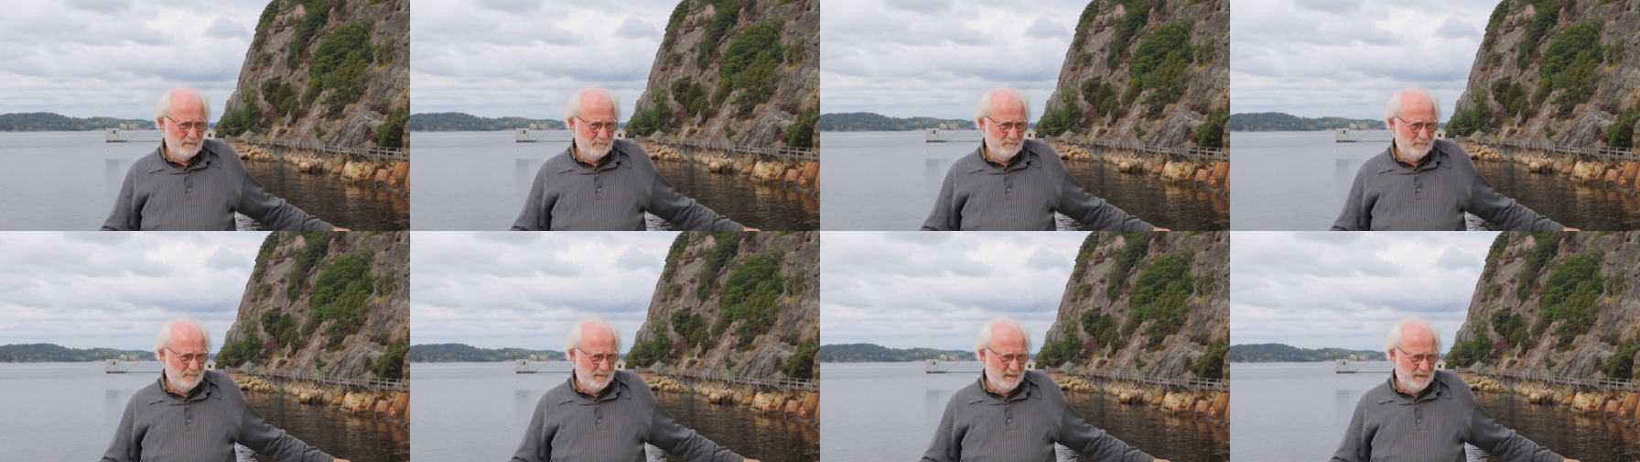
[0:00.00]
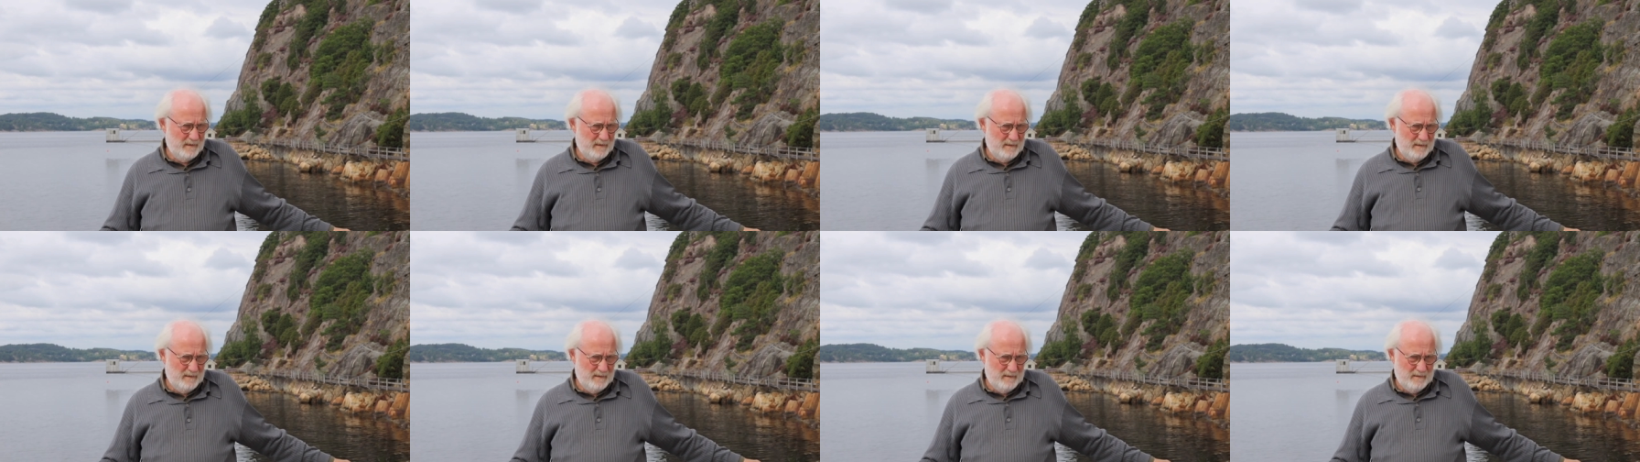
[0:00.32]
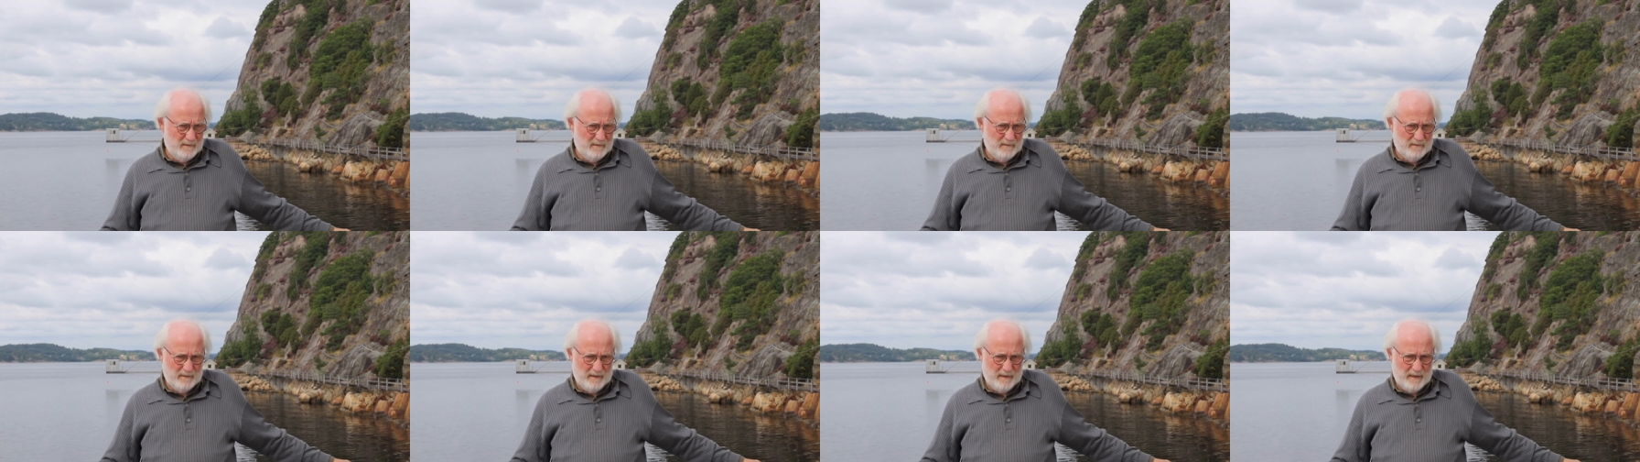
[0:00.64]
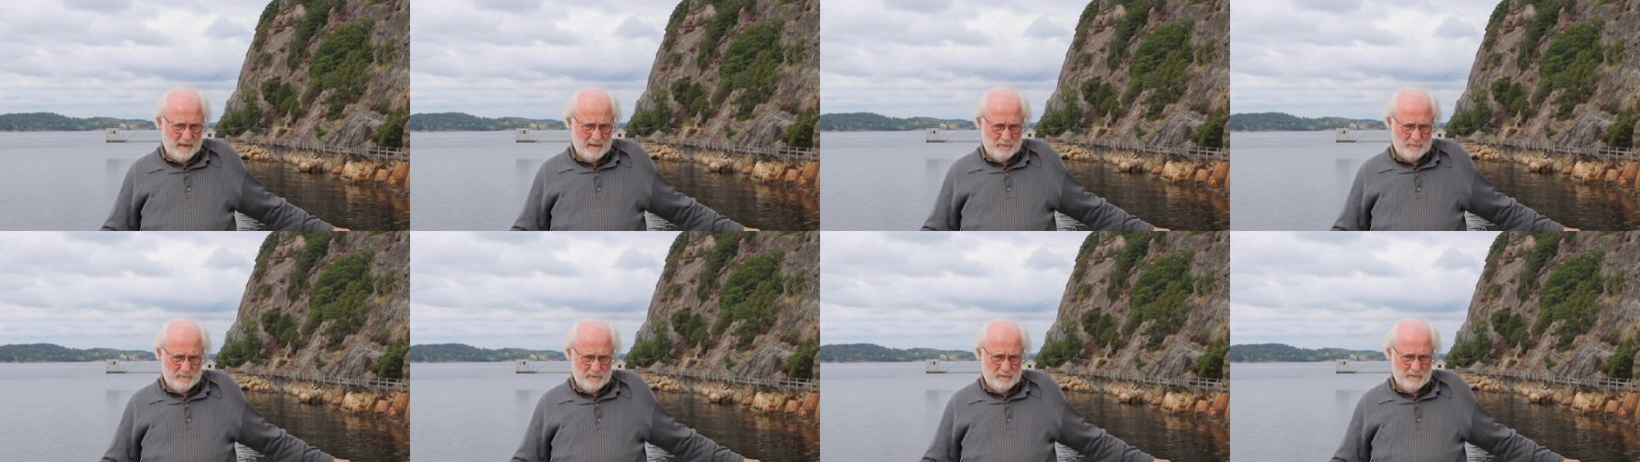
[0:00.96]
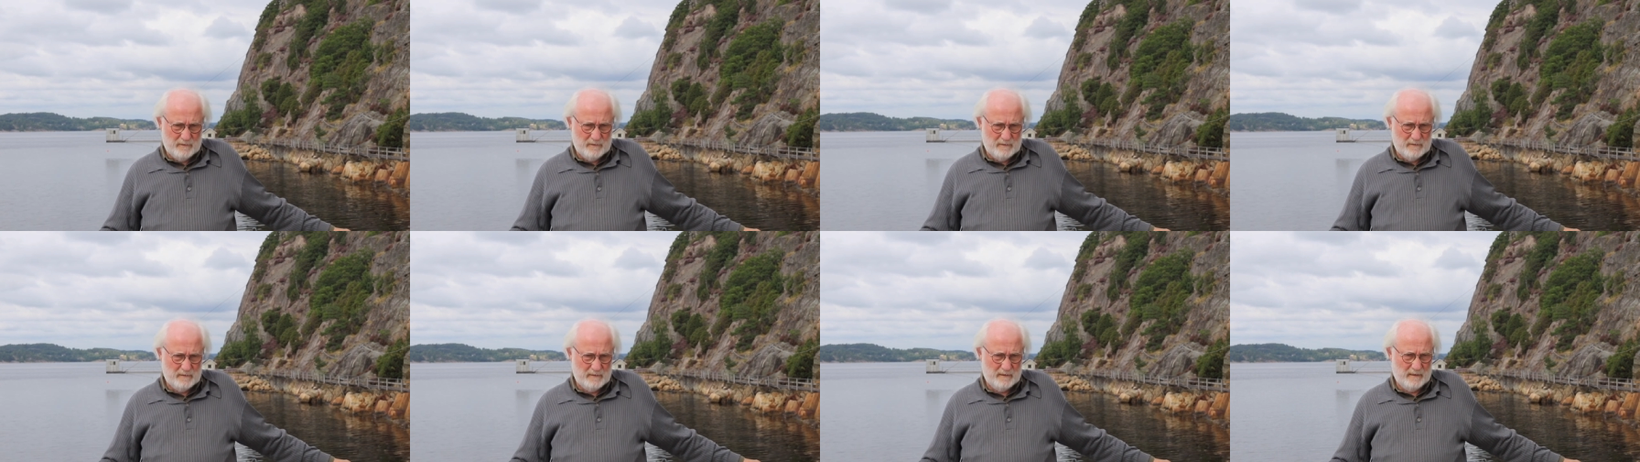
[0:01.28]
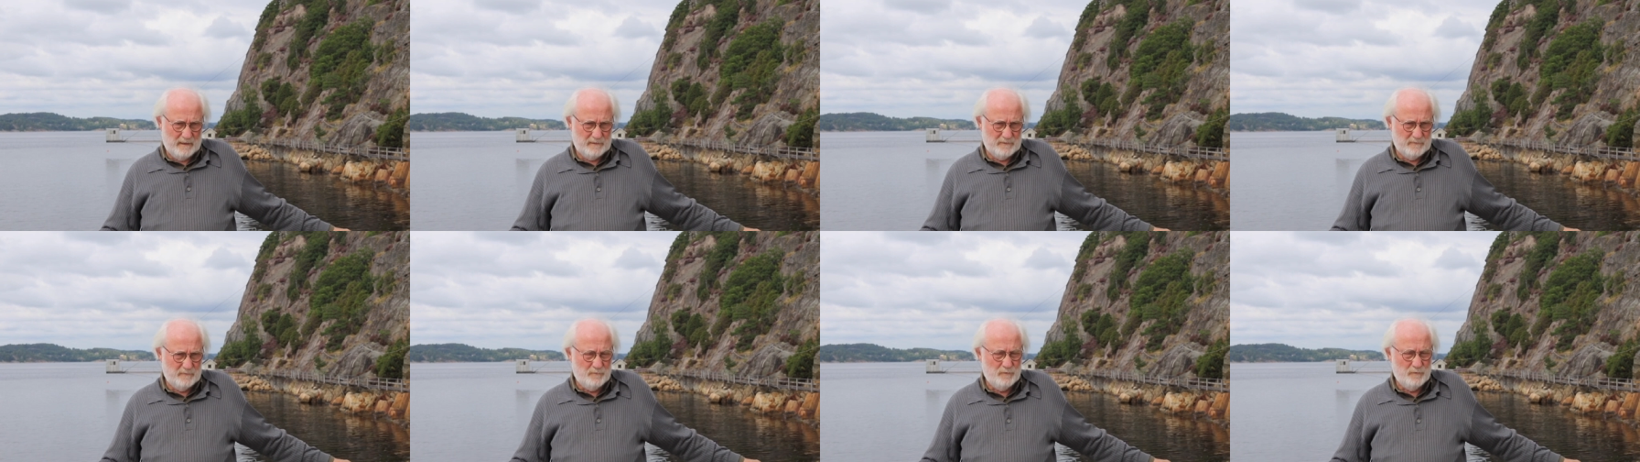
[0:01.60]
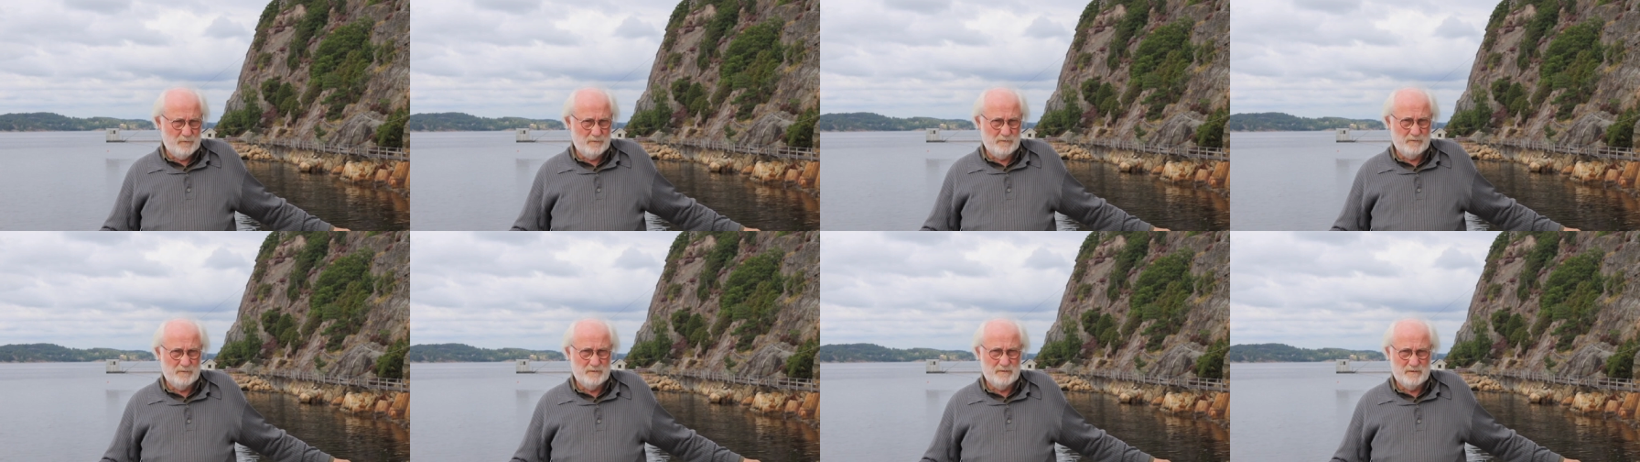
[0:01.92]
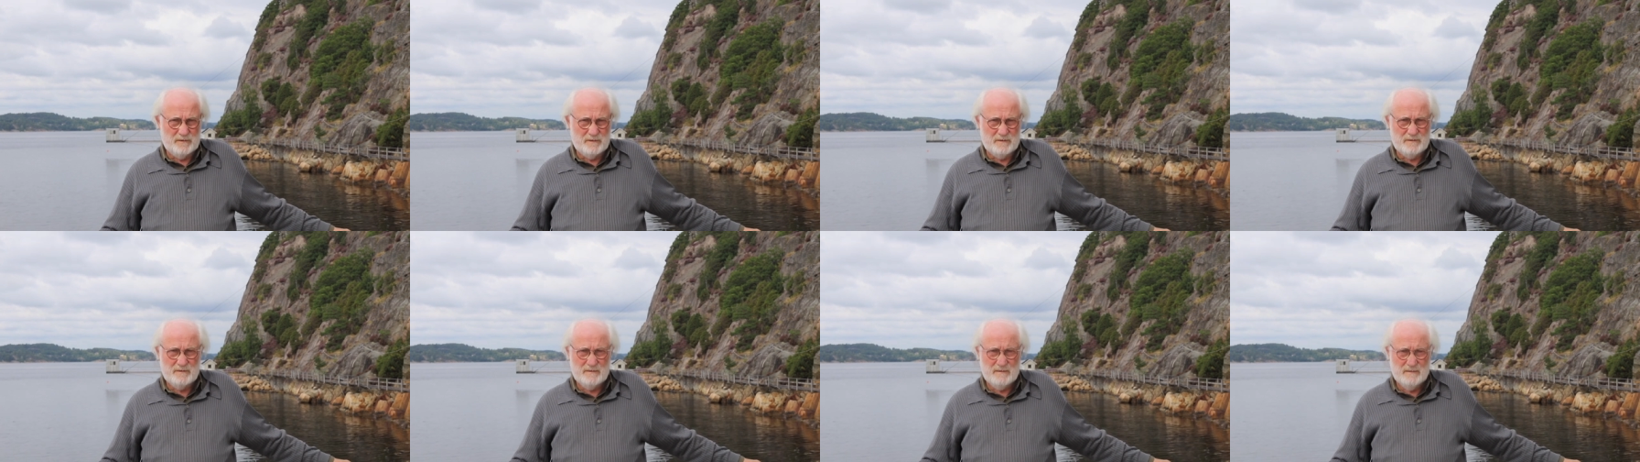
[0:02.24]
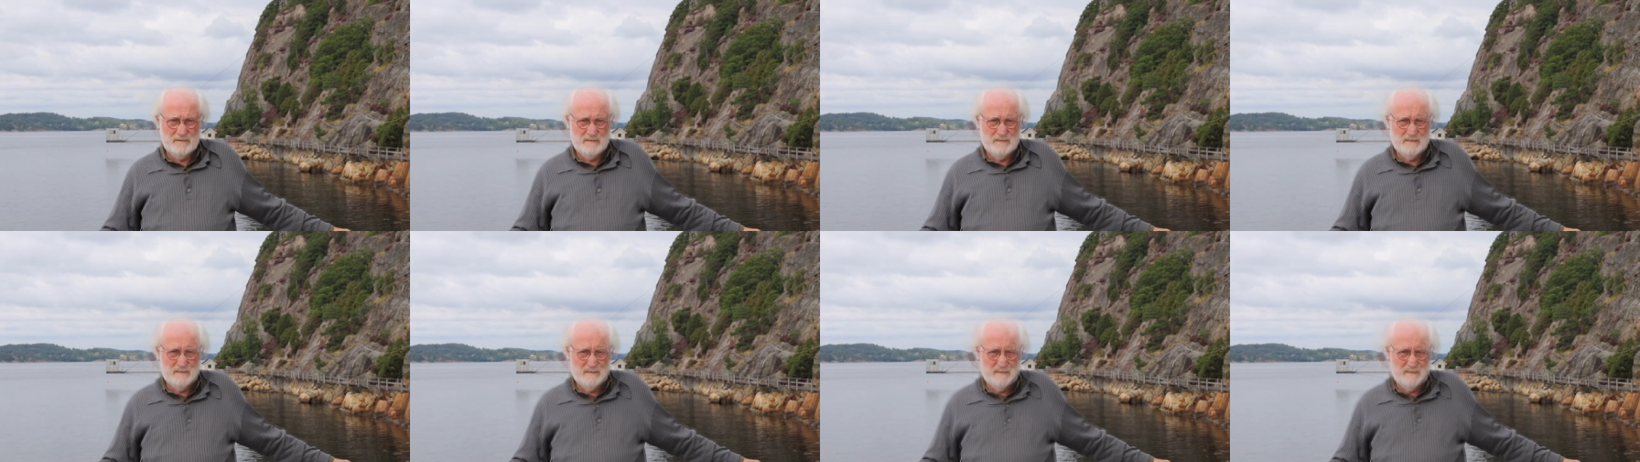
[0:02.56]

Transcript: uh, area as a physicist.